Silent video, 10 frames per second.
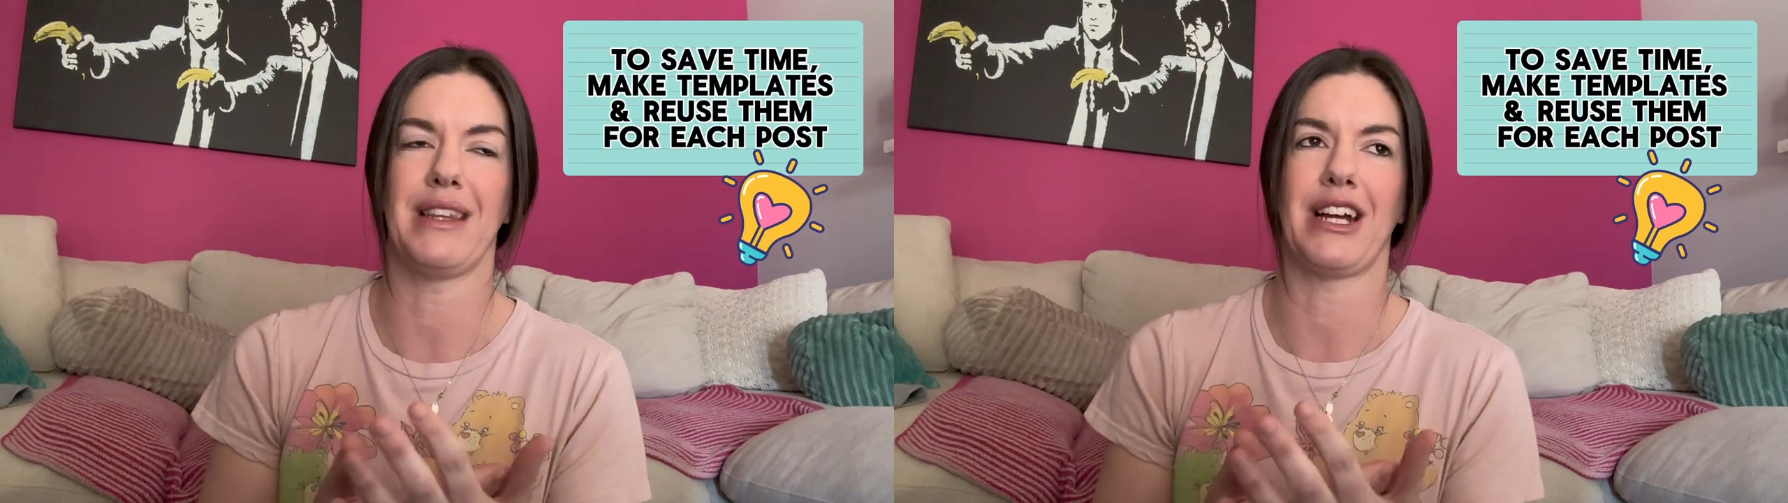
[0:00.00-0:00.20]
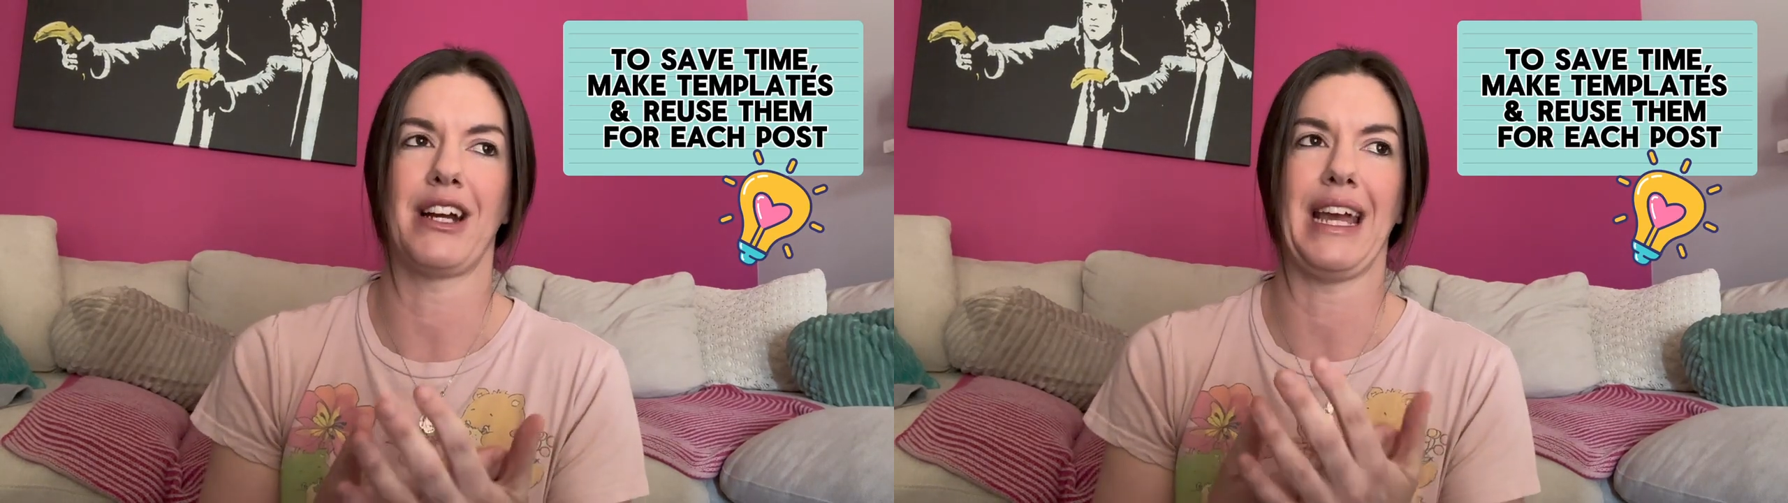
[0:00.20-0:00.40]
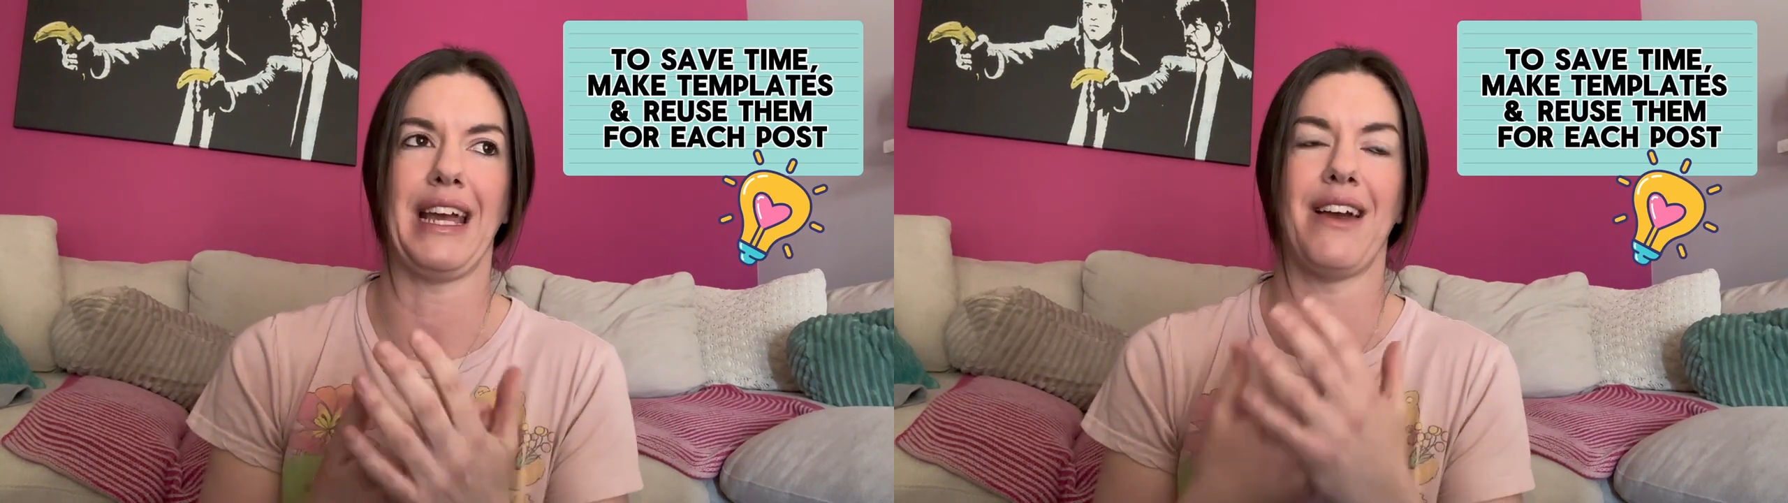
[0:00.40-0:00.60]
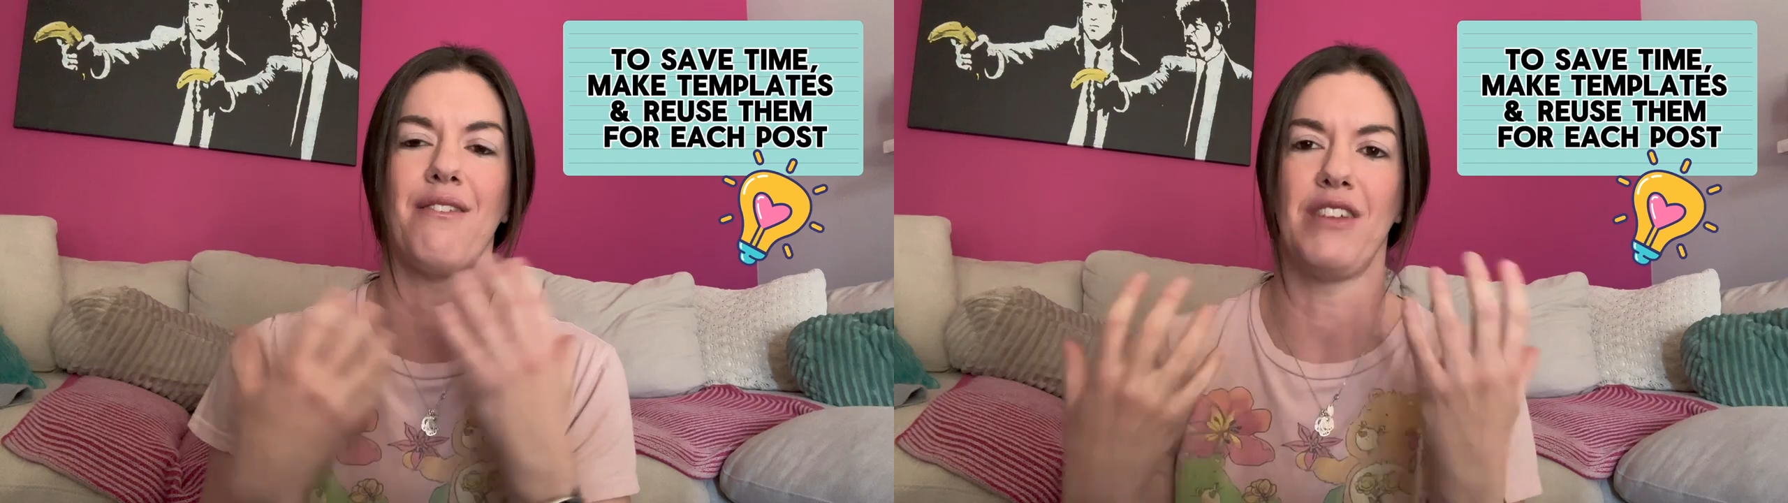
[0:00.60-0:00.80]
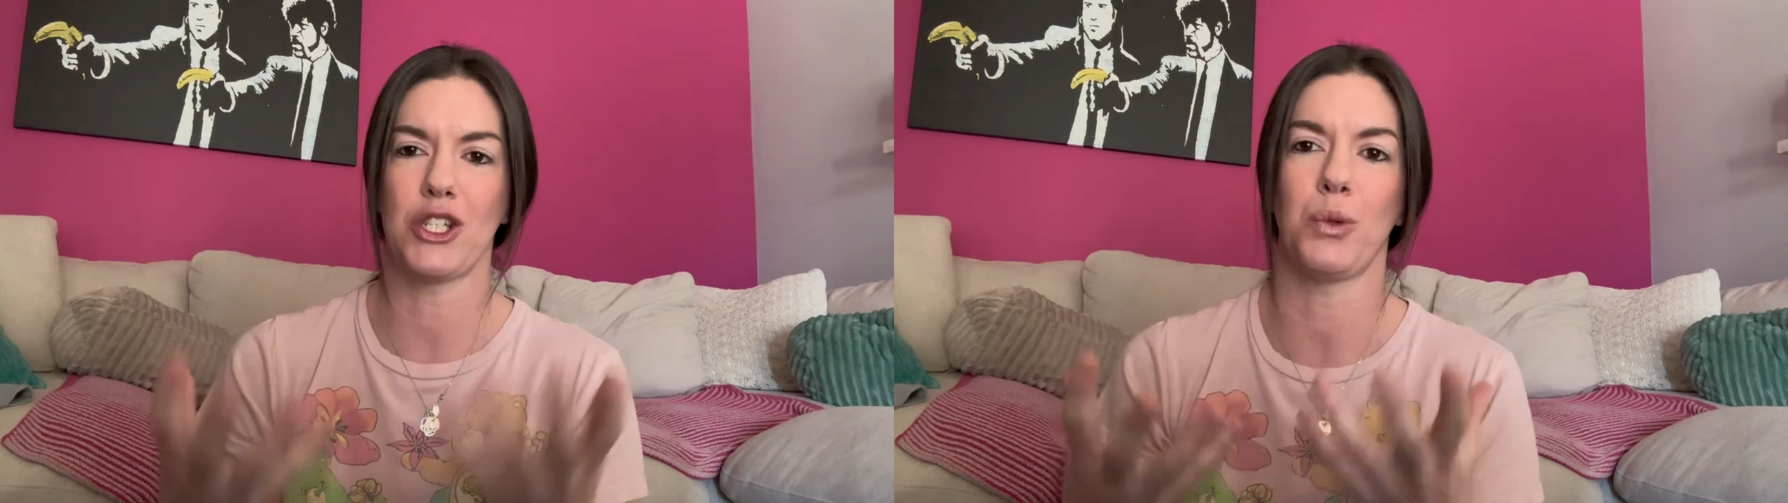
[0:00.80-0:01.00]
They're a
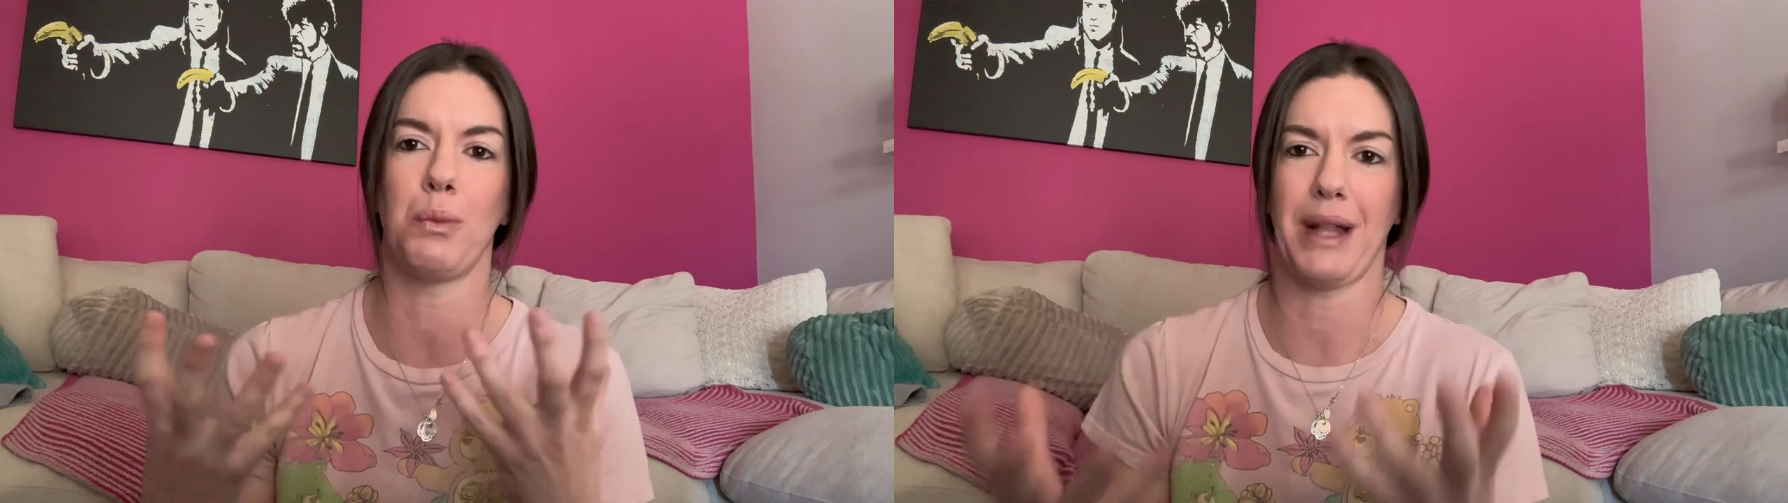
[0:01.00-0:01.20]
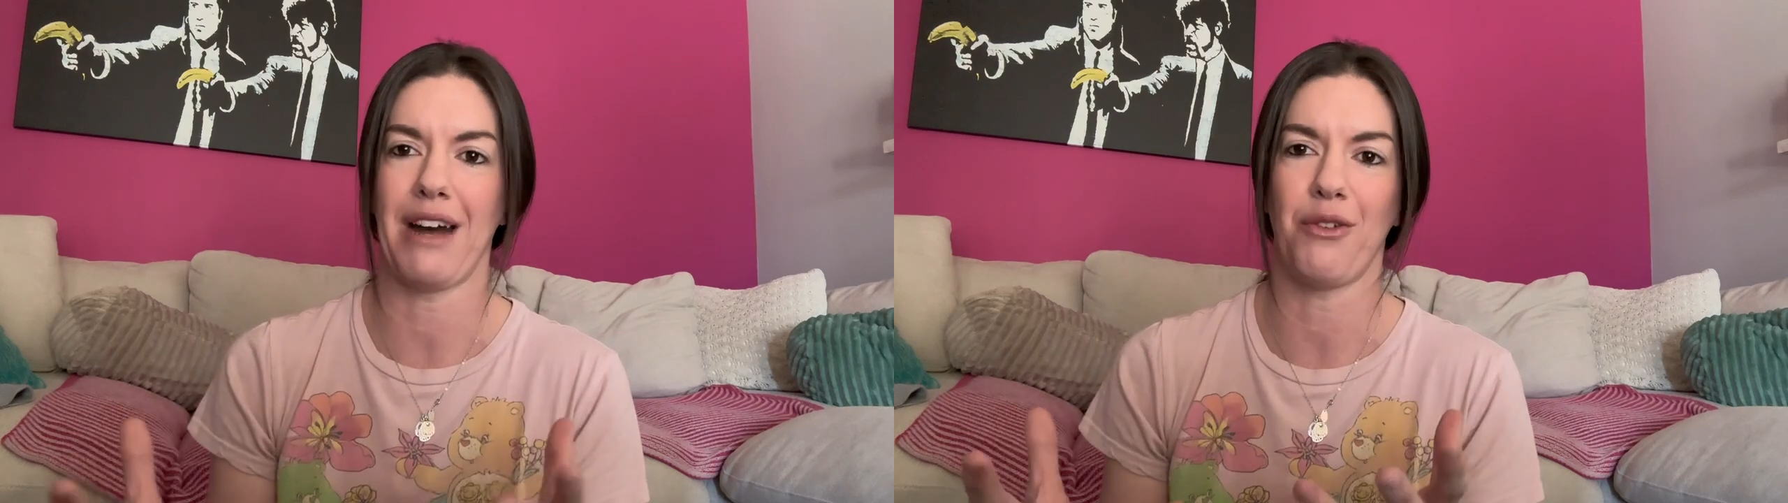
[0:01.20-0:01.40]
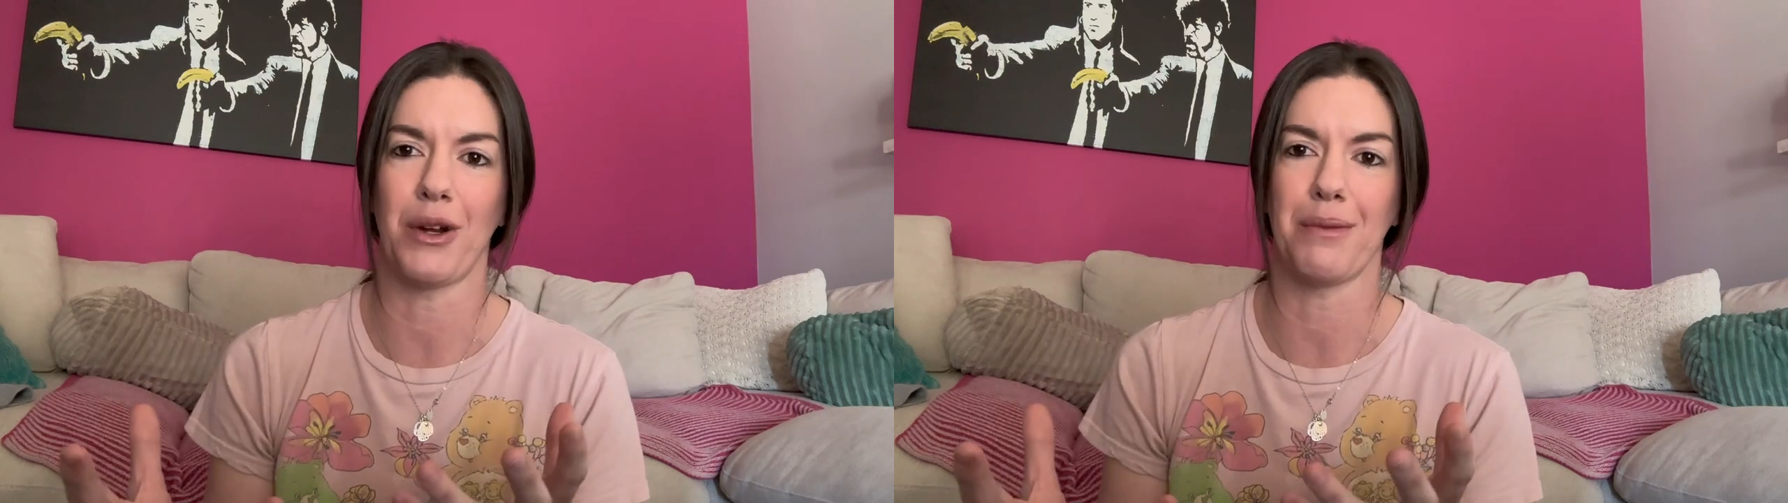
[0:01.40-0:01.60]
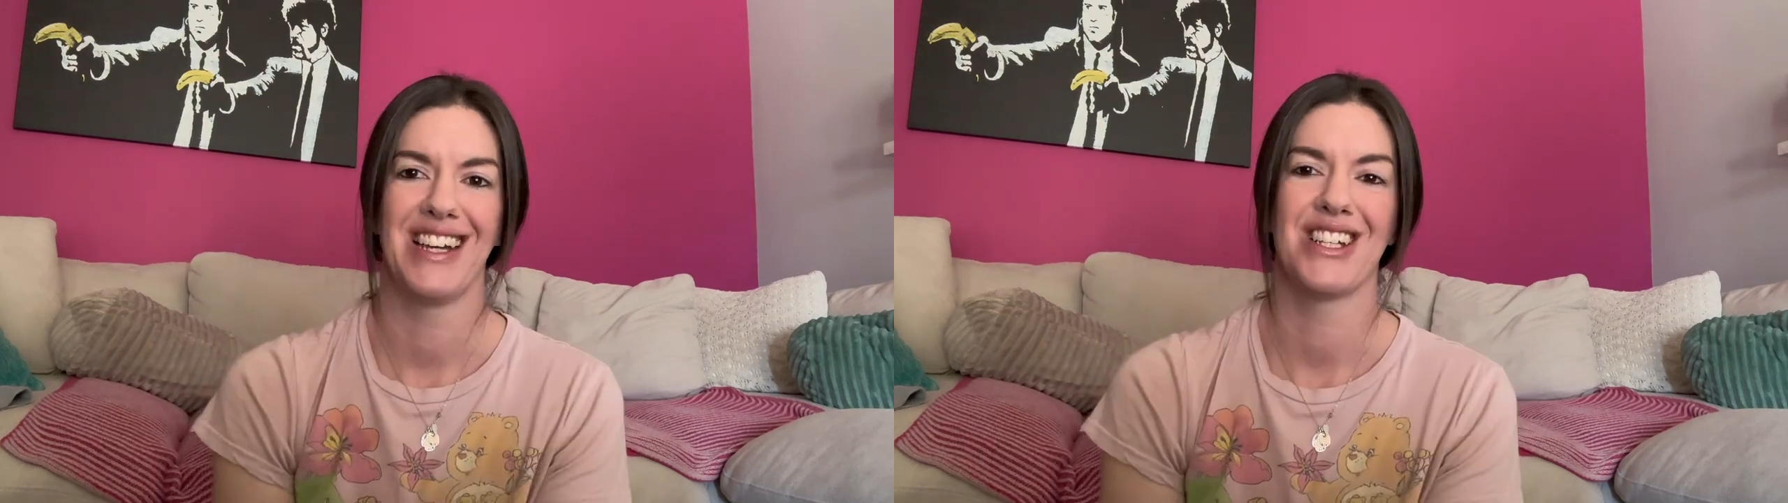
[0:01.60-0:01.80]
visual platform.